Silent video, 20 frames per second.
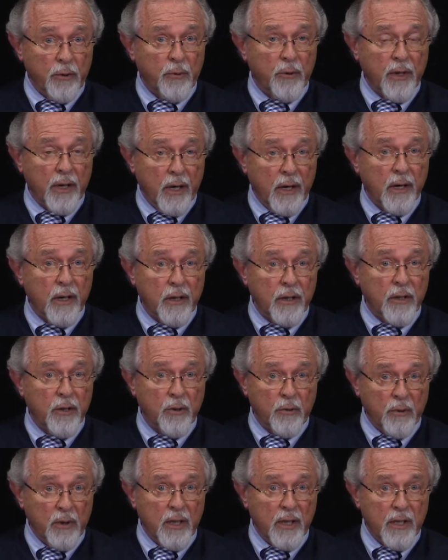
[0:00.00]
regard to the
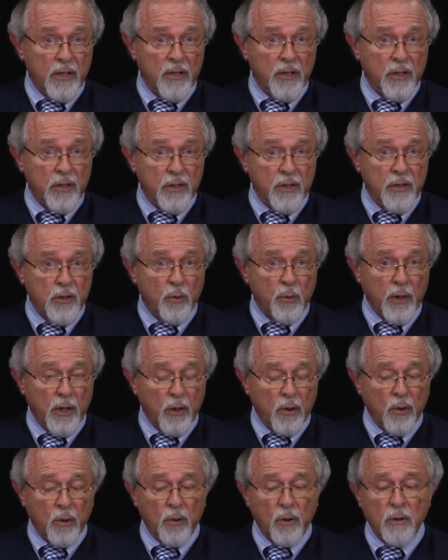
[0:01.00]
religions we
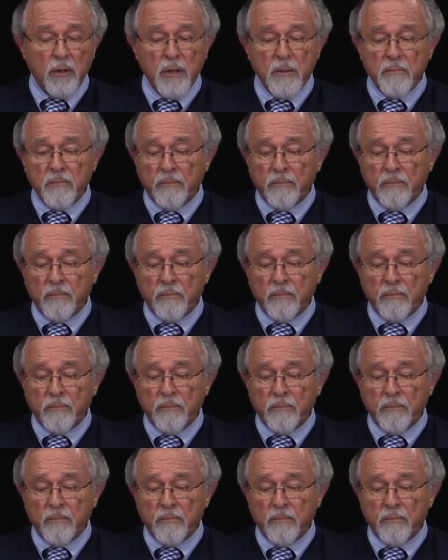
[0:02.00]
hold.